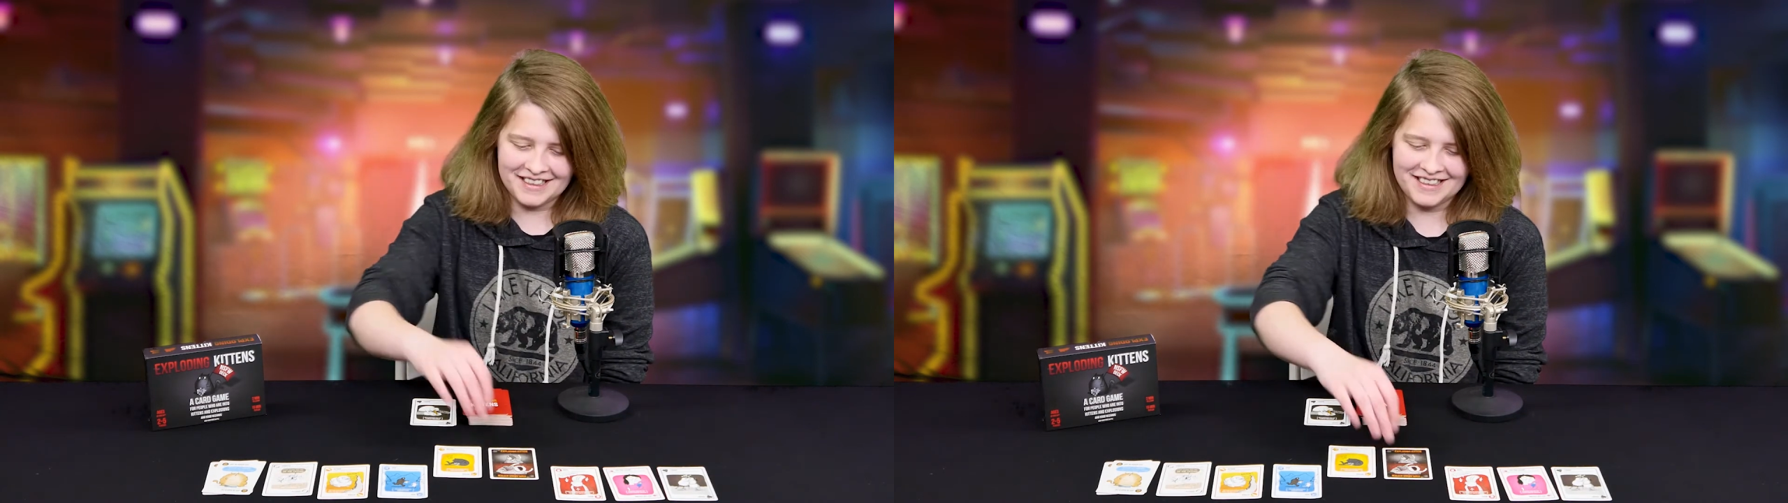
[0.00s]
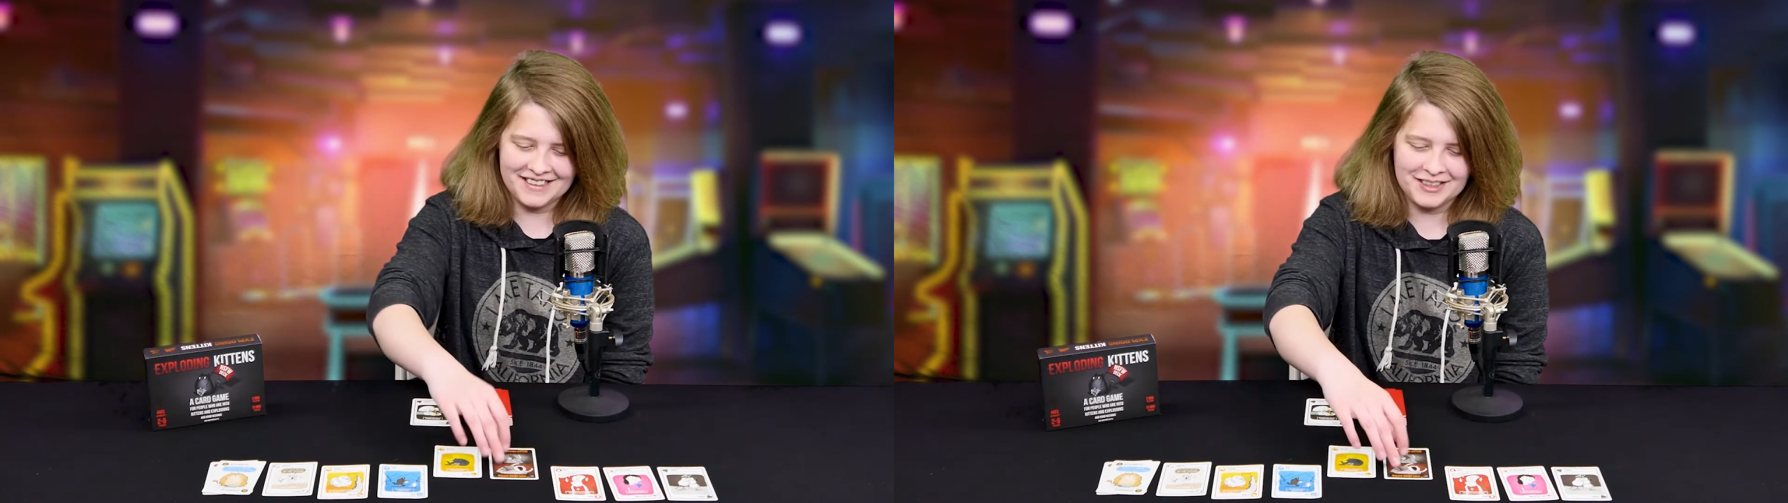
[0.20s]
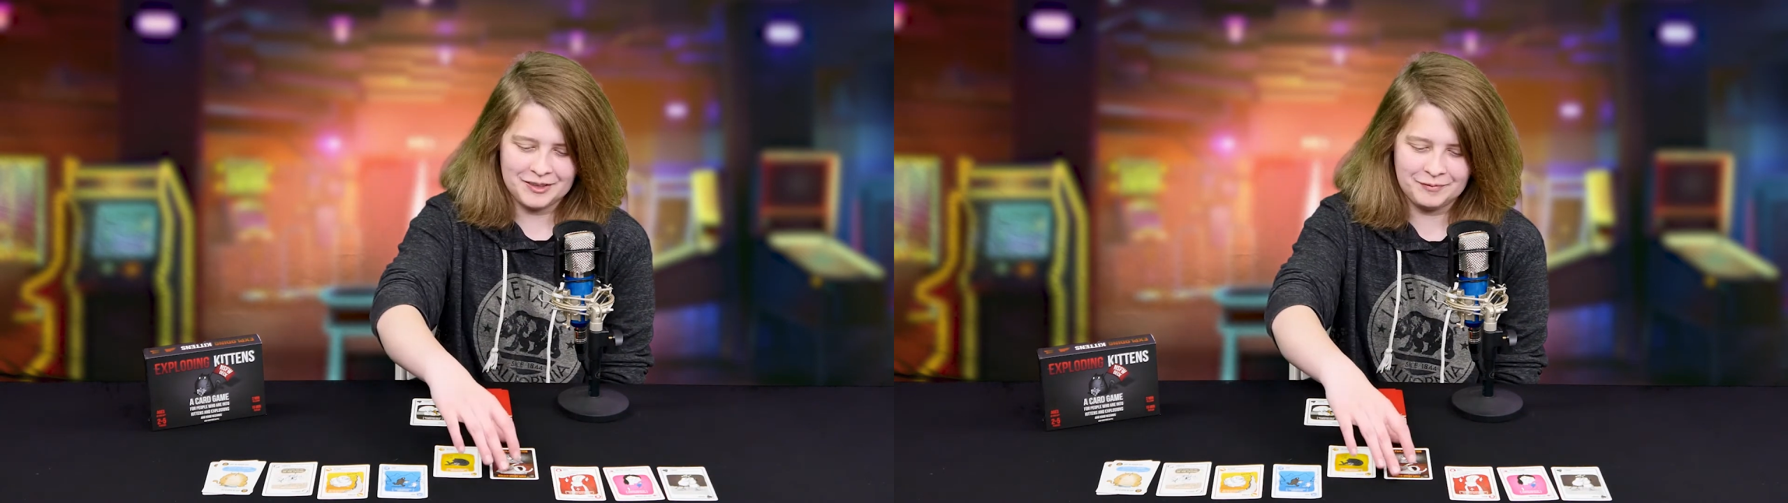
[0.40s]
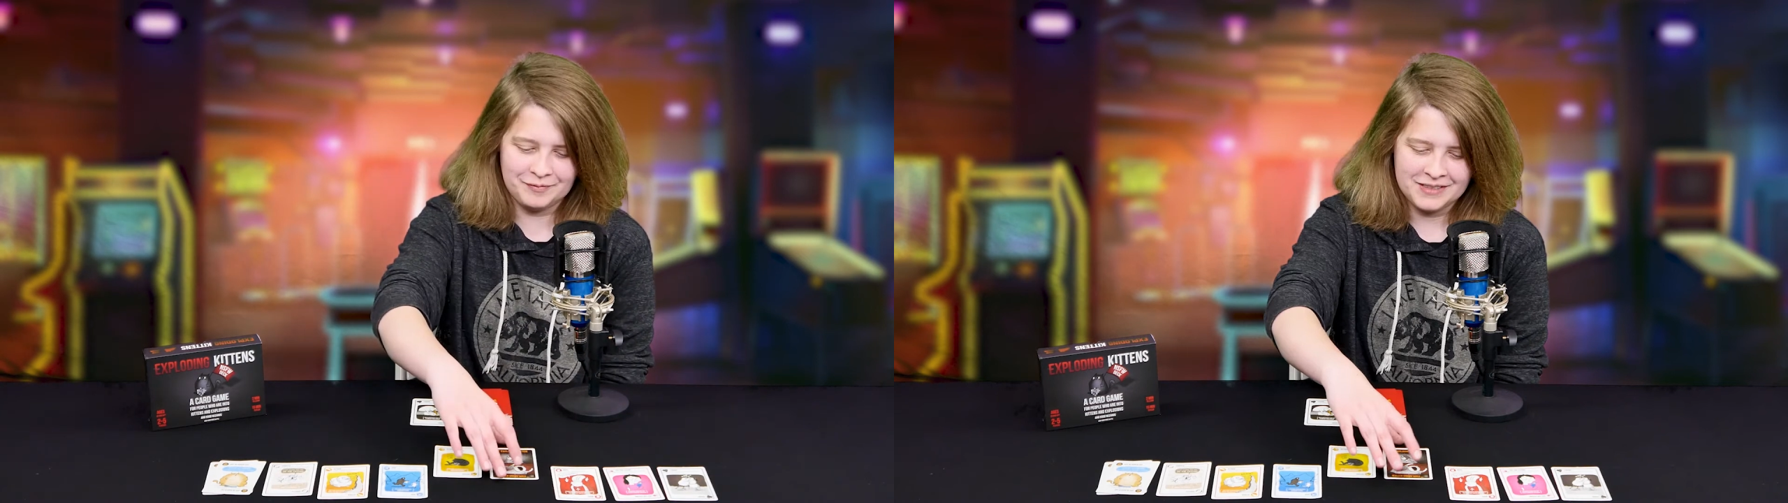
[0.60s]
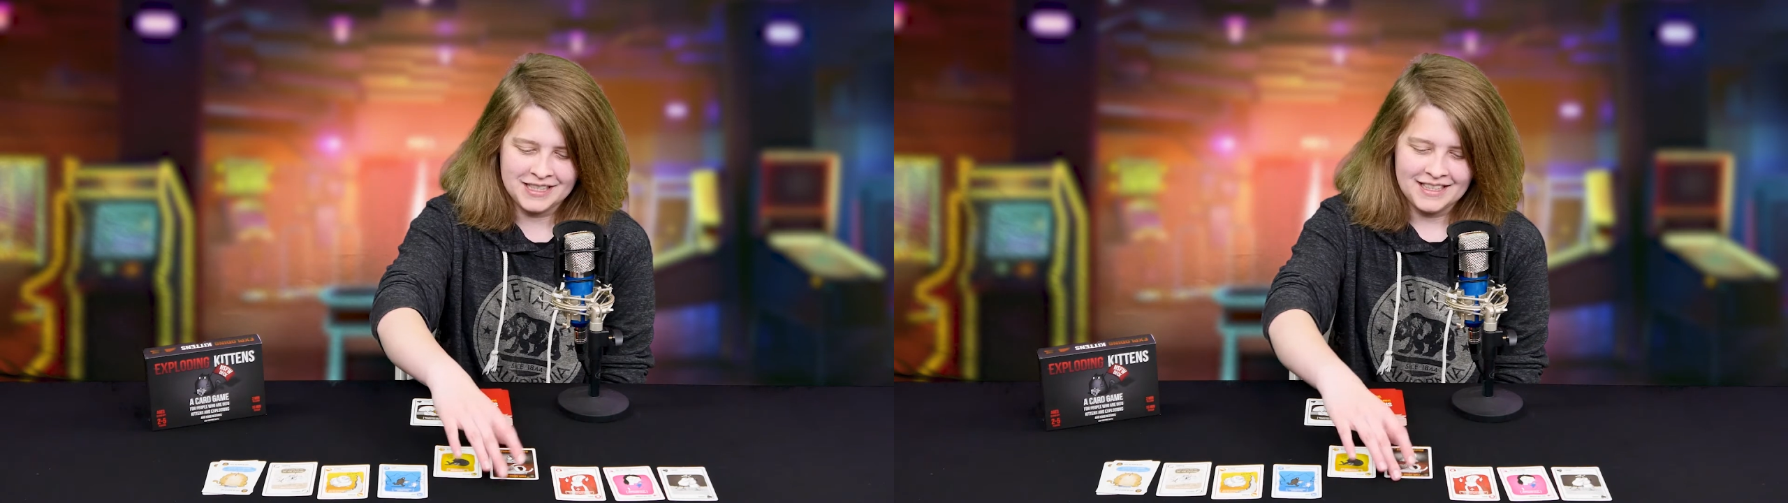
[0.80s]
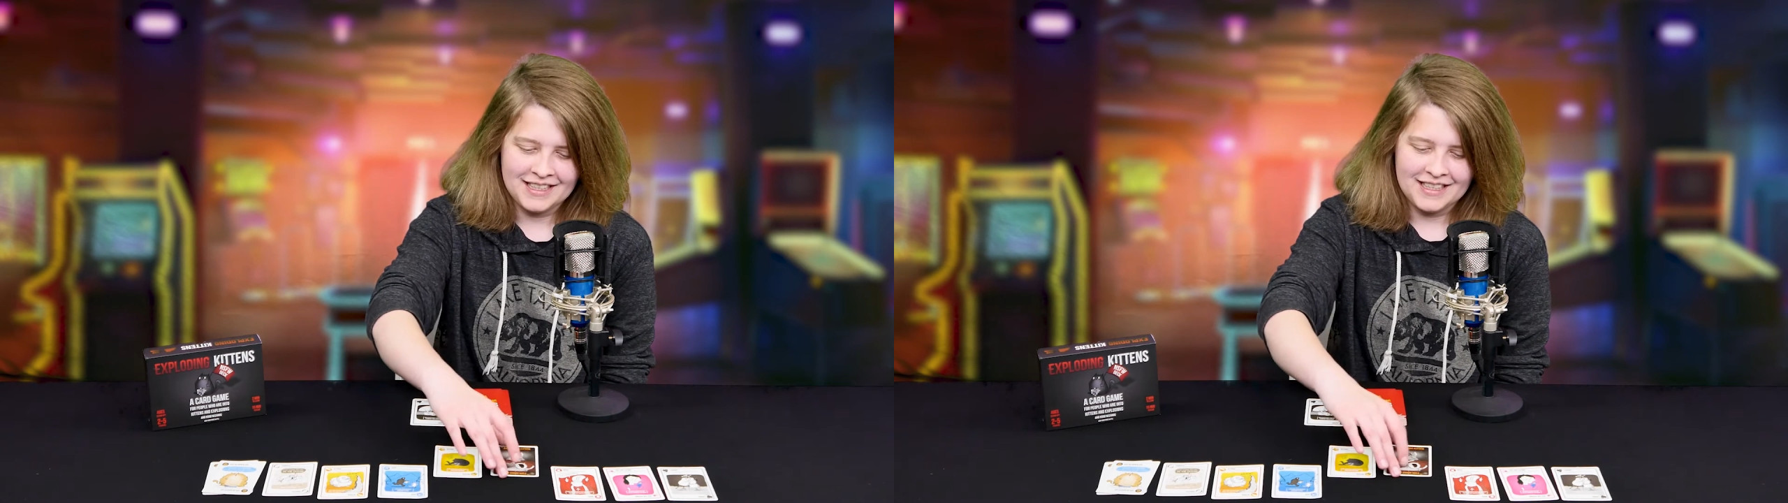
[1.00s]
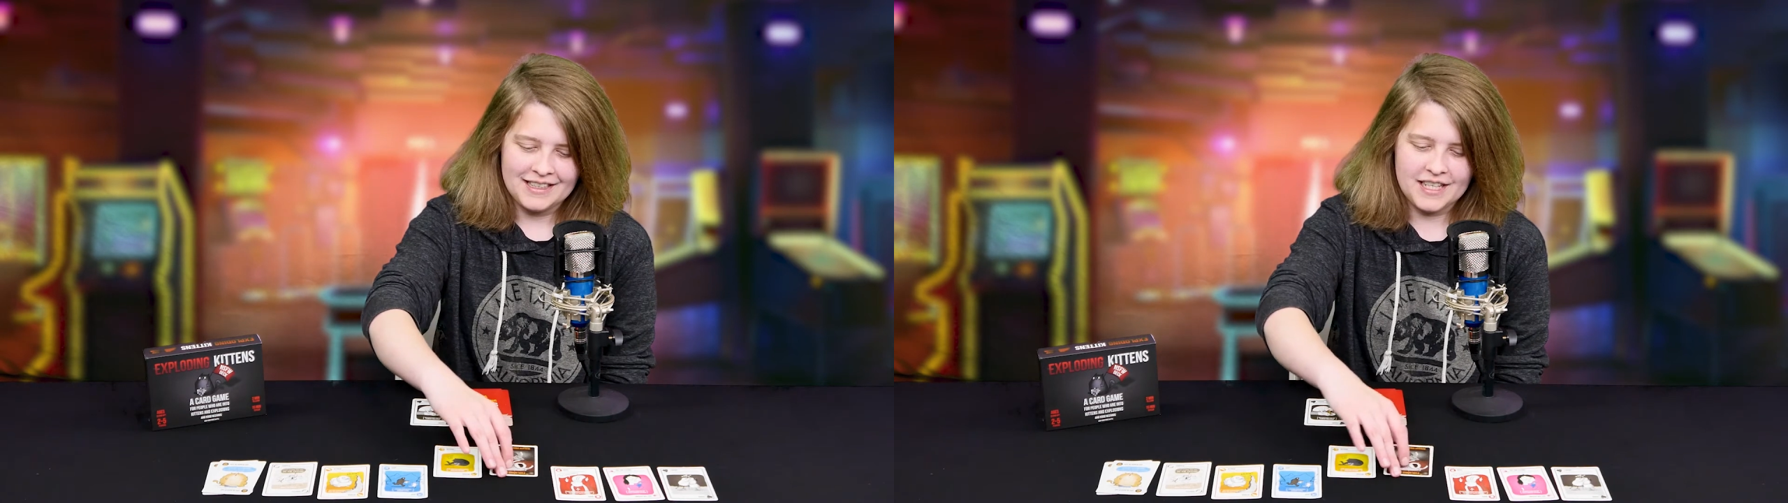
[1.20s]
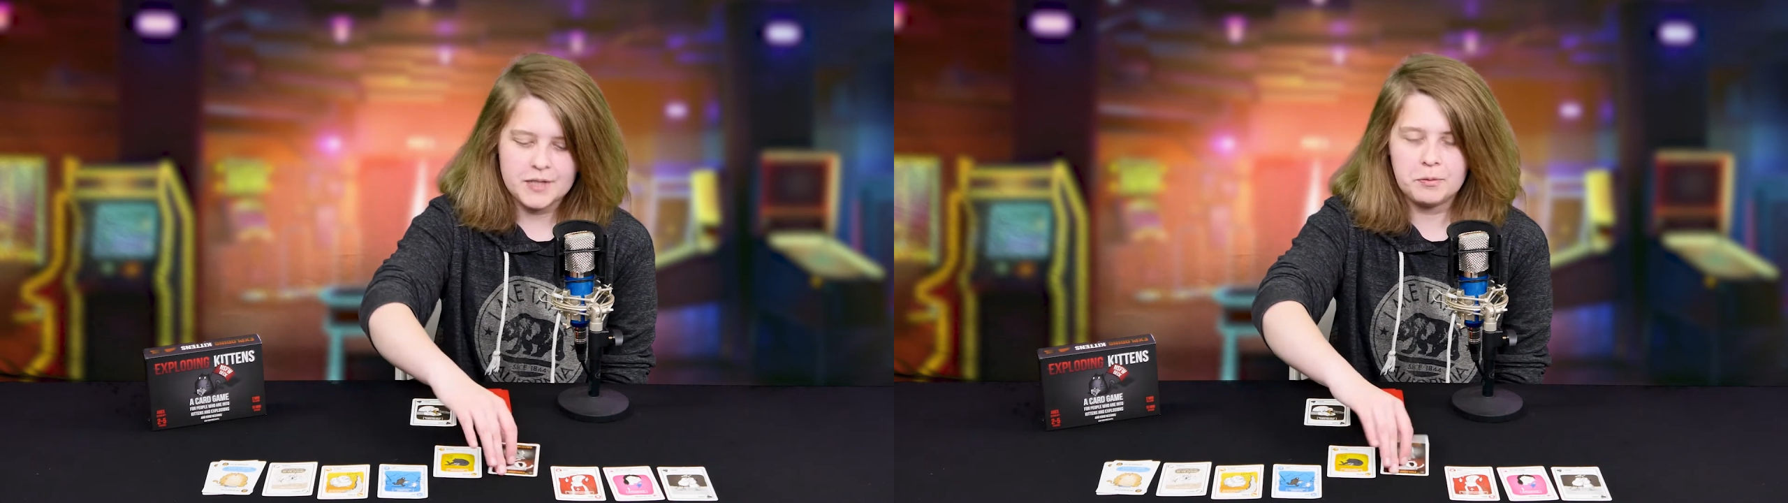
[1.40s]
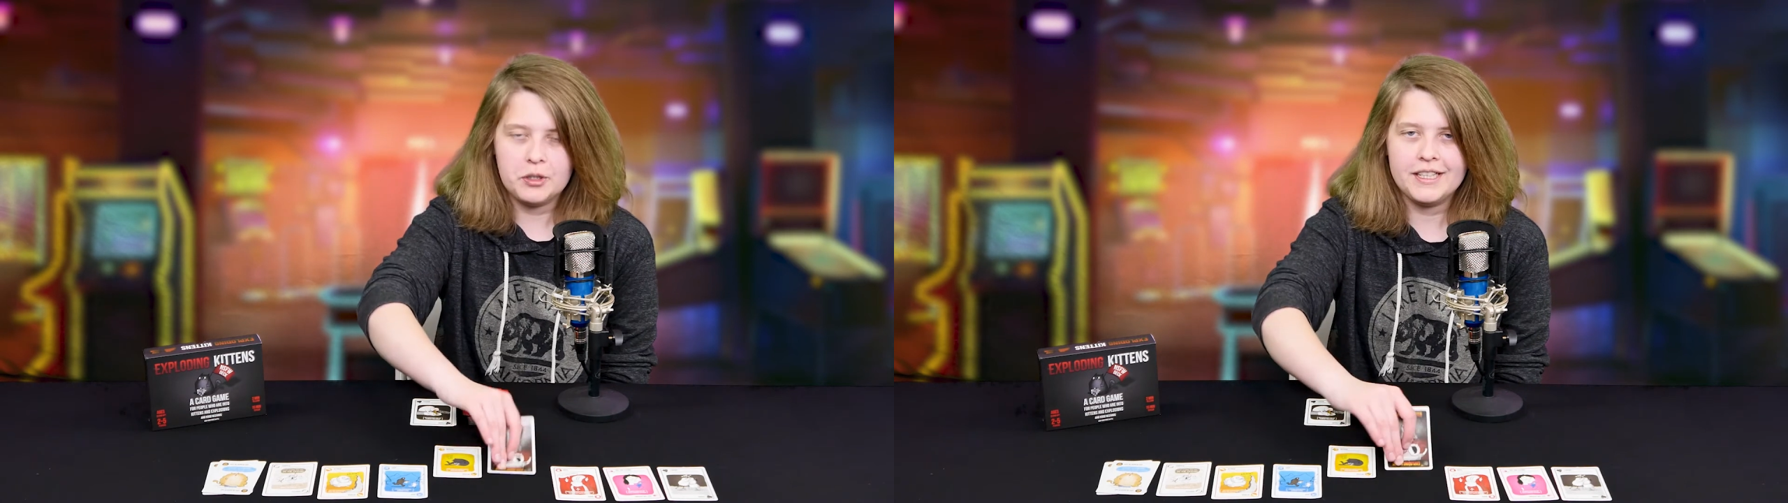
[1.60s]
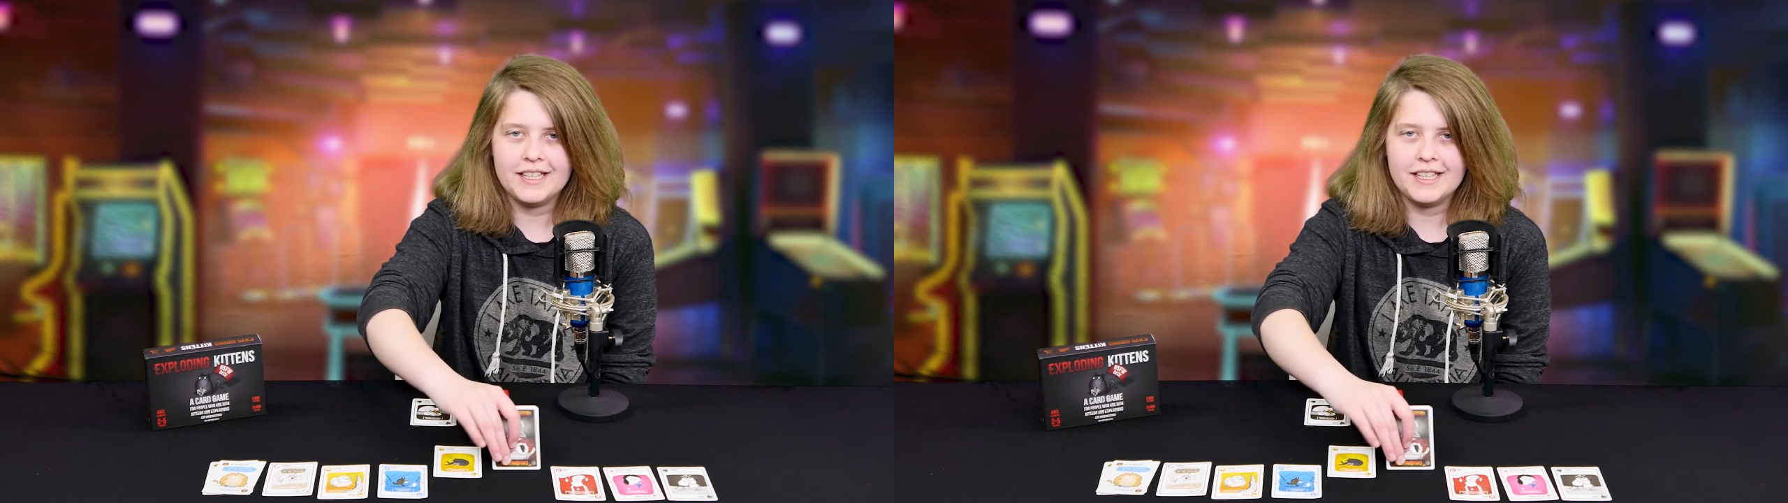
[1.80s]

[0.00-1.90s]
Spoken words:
The Exploding